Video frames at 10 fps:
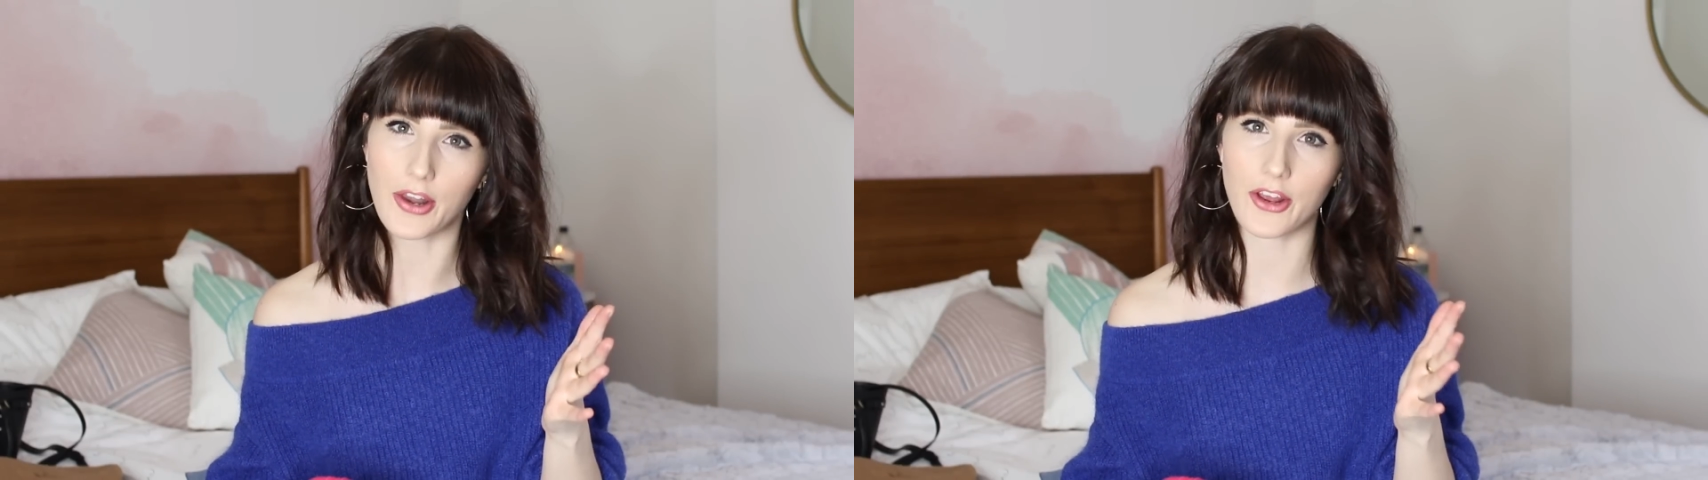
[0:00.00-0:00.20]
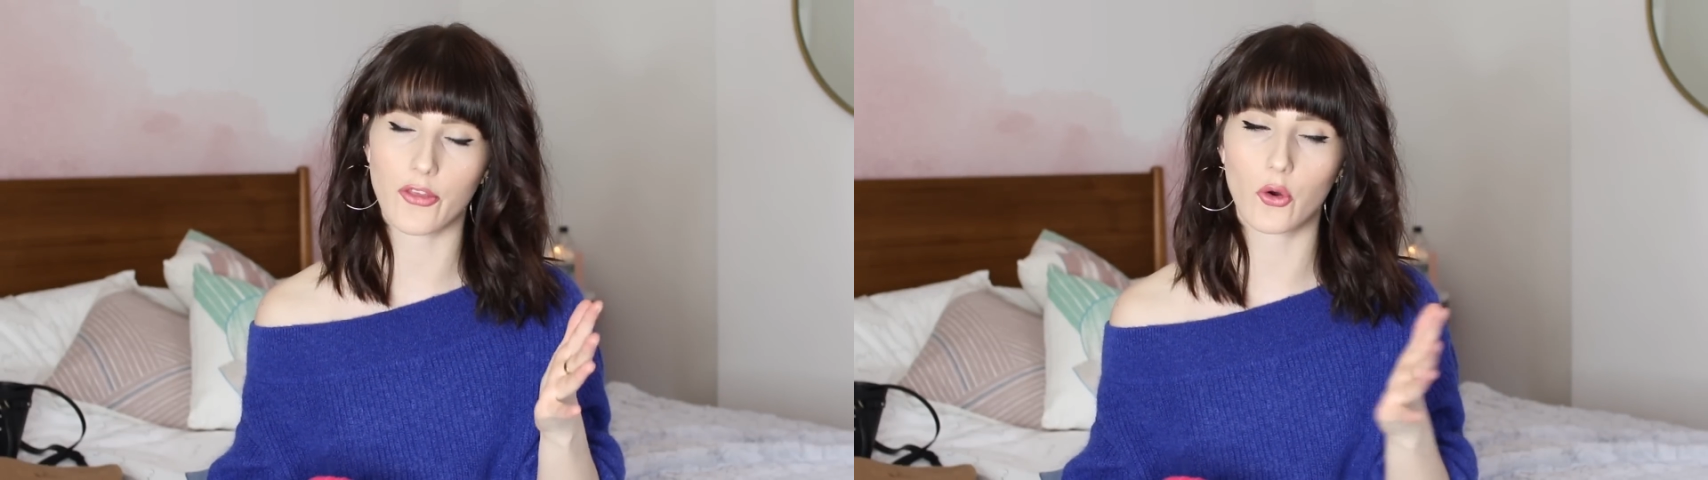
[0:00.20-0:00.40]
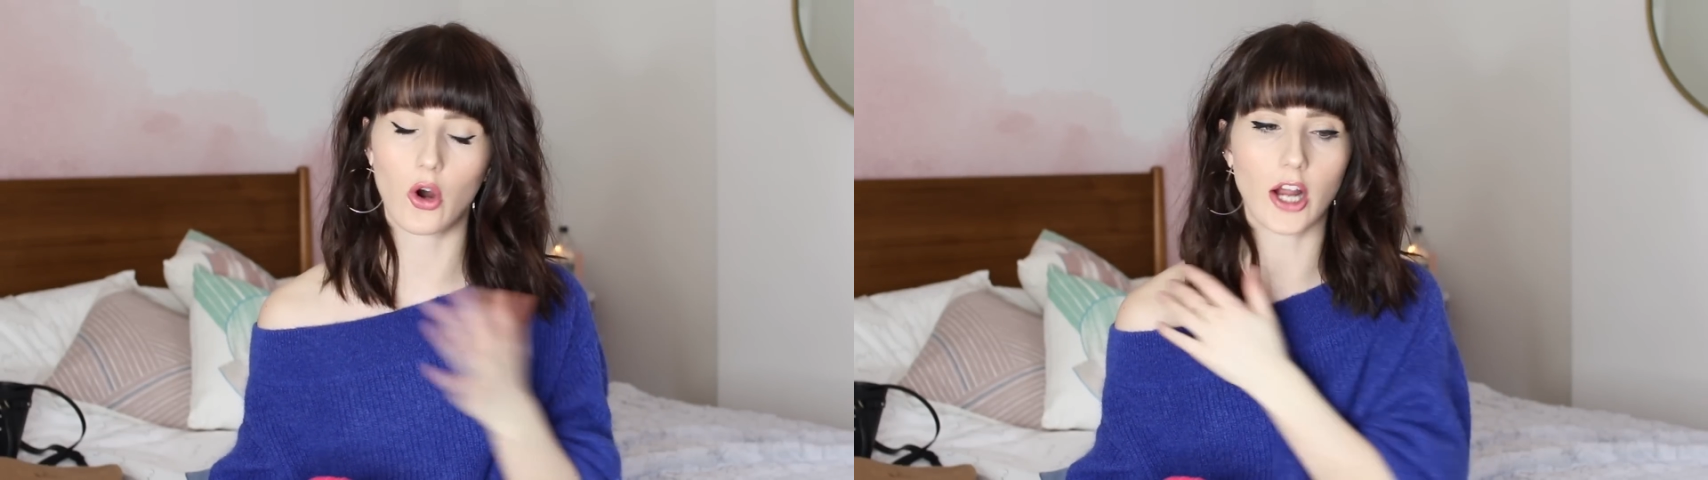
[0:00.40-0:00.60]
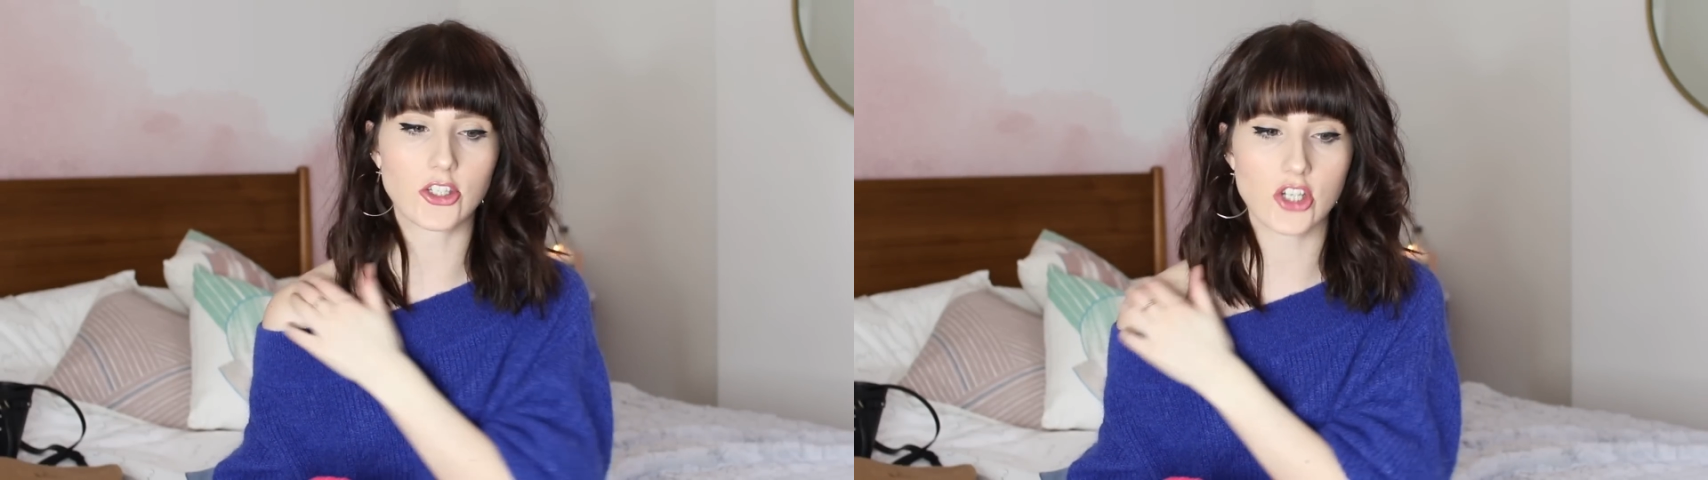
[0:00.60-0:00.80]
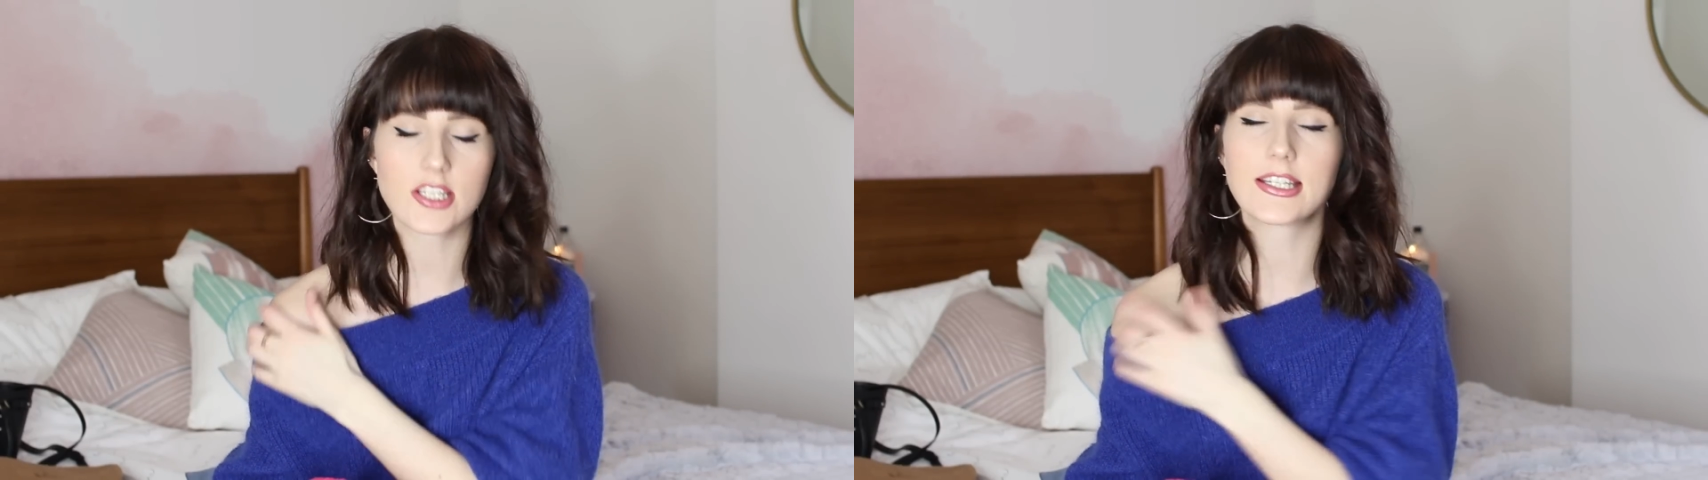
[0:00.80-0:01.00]
and I thought I
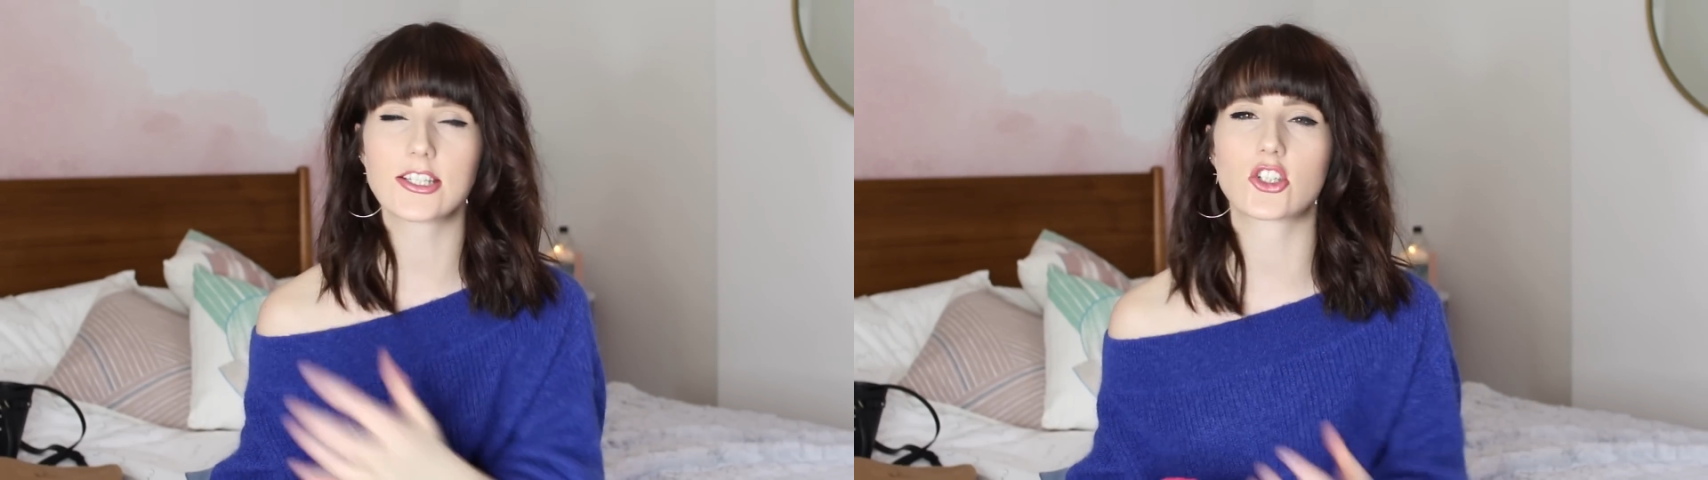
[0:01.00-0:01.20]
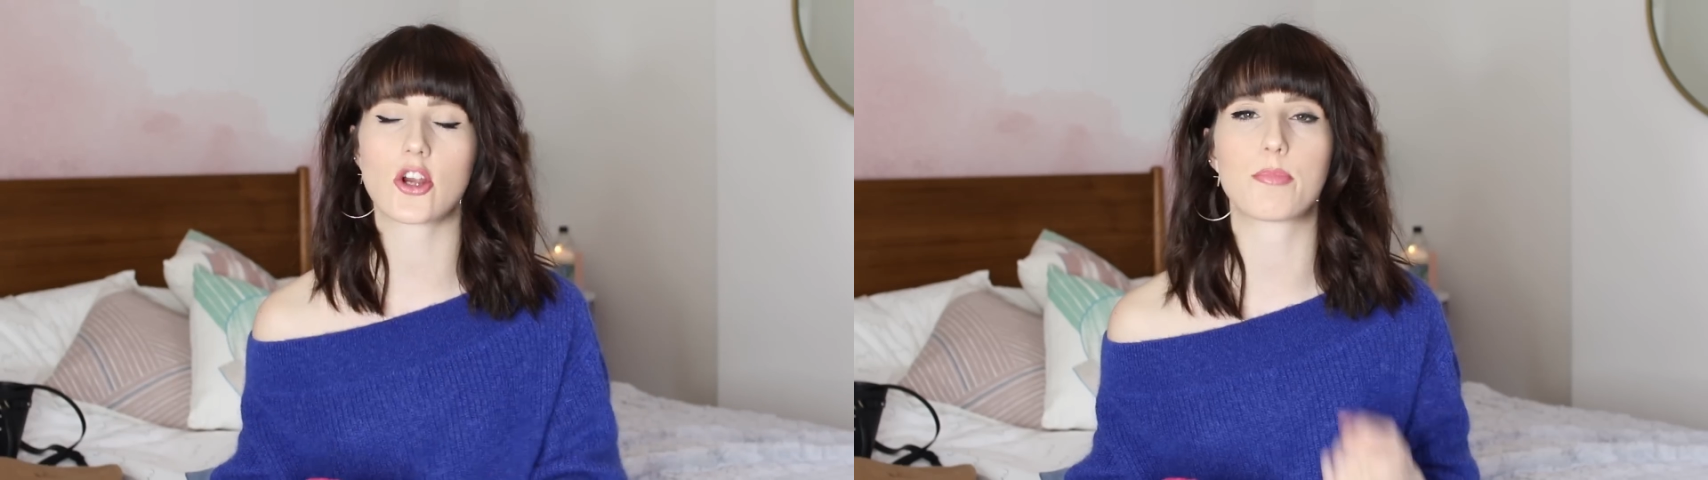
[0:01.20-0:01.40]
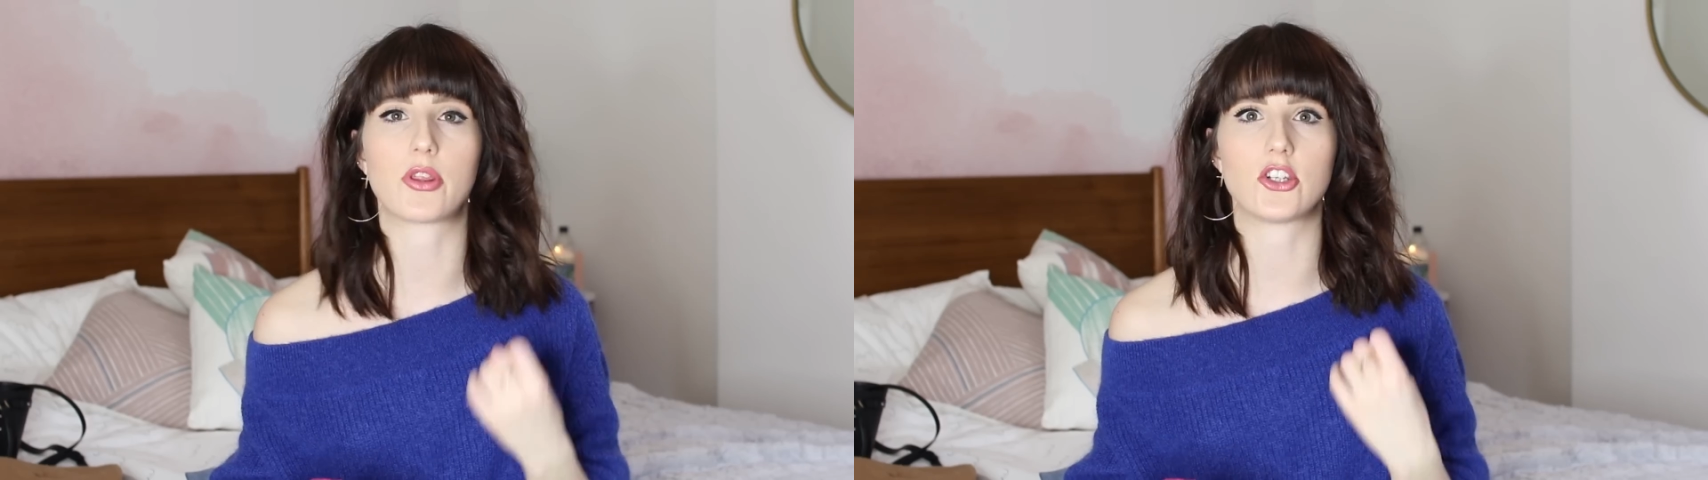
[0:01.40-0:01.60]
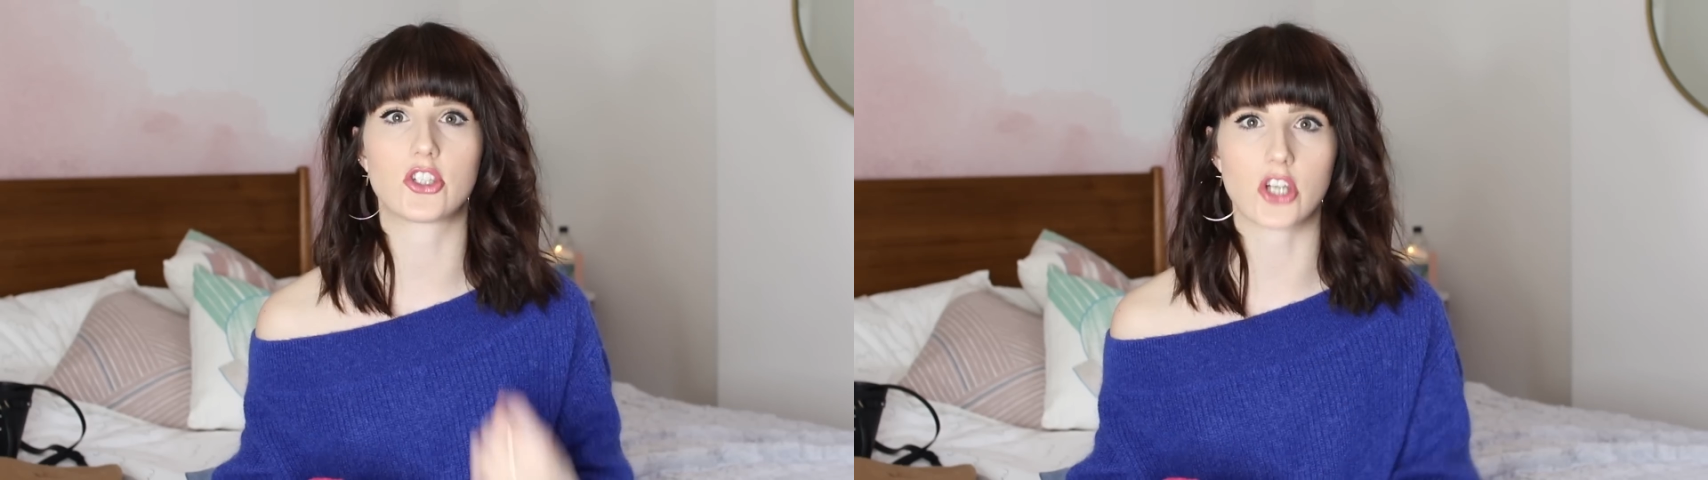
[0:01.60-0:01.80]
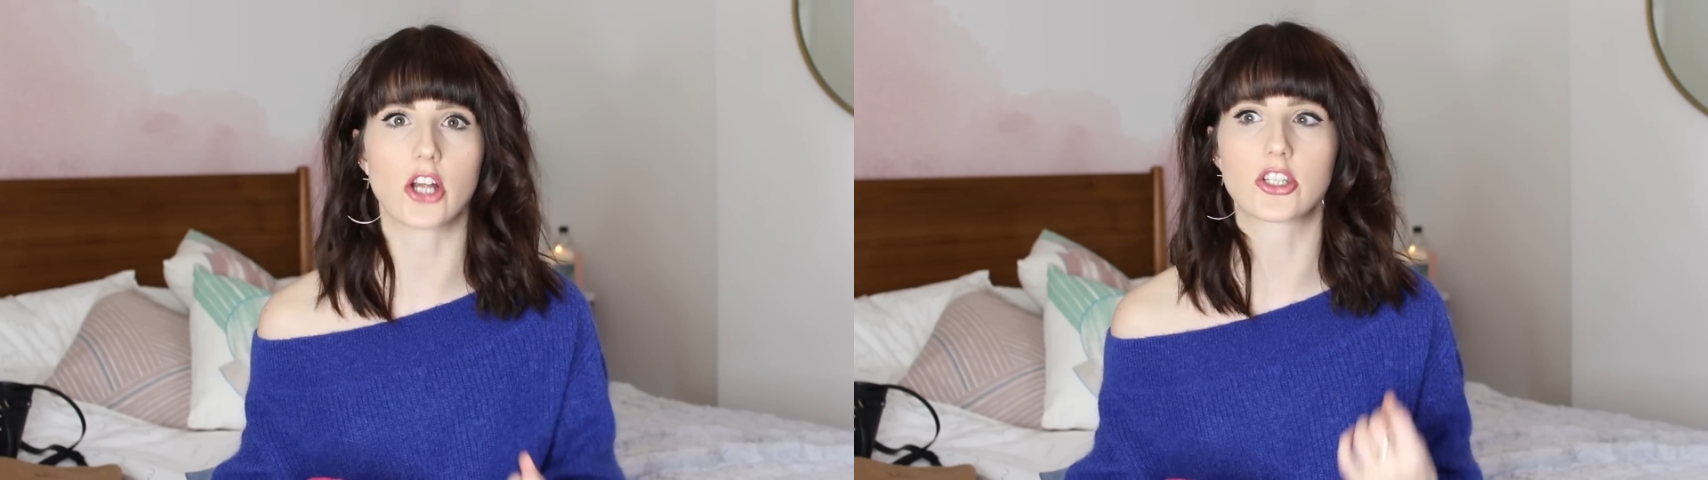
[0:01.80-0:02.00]
just need a jumper
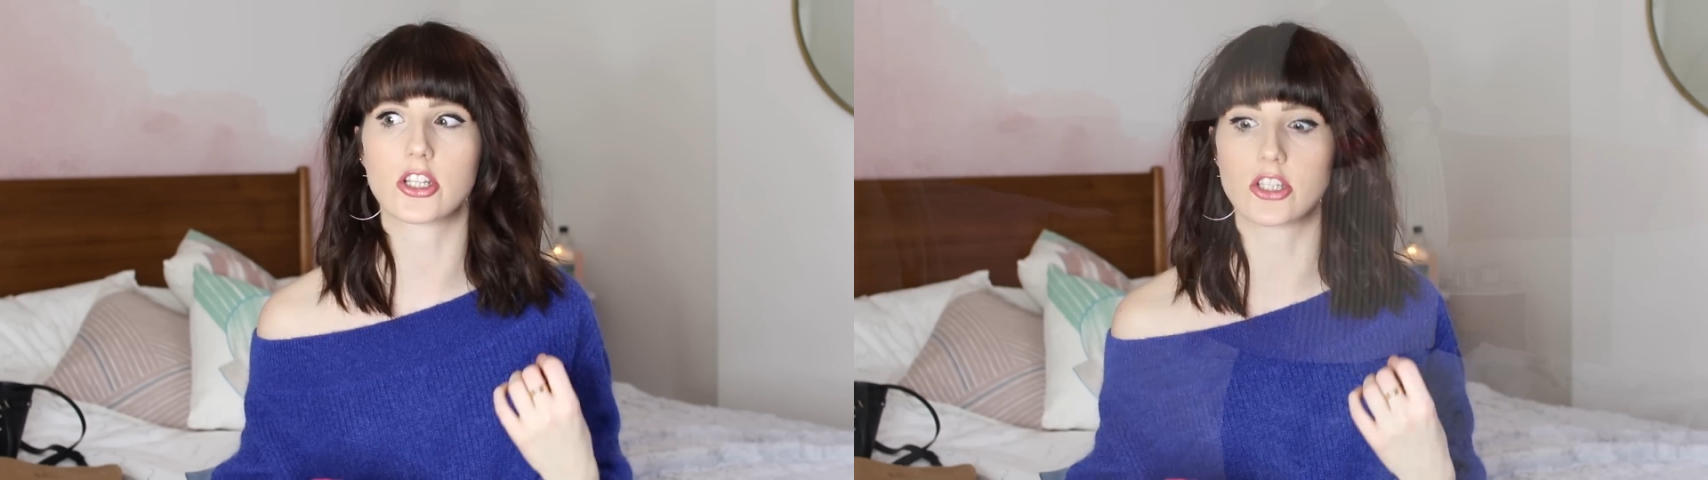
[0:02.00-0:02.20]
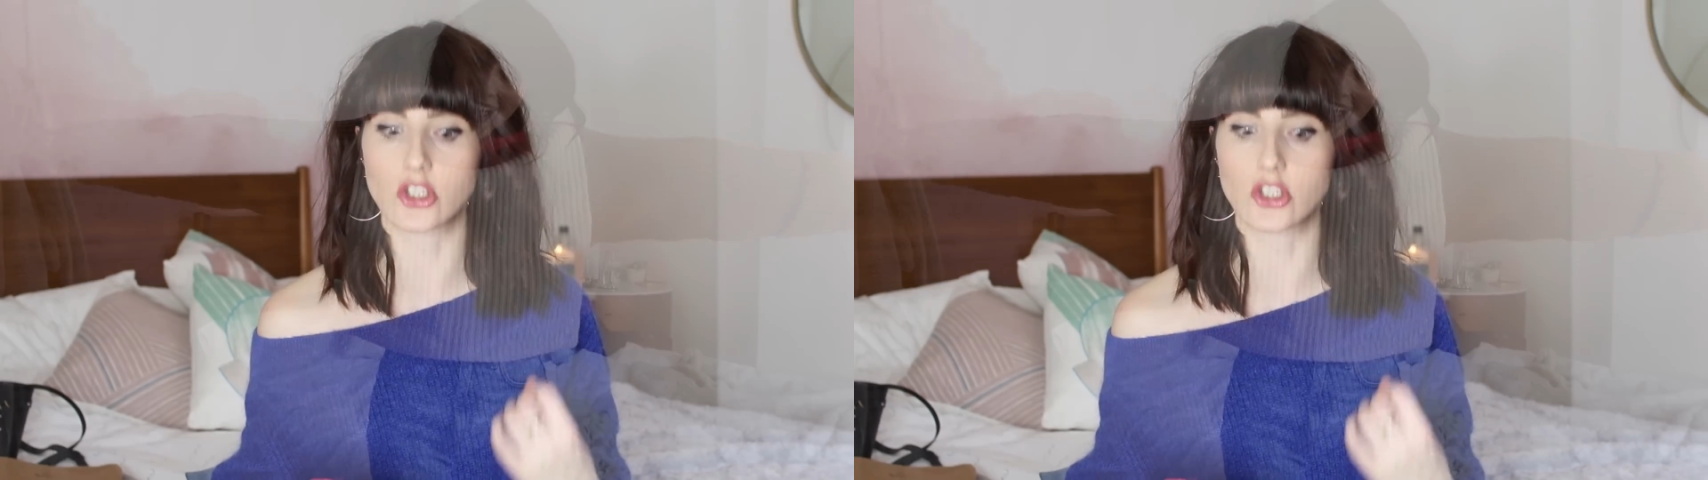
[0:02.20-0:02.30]
that does the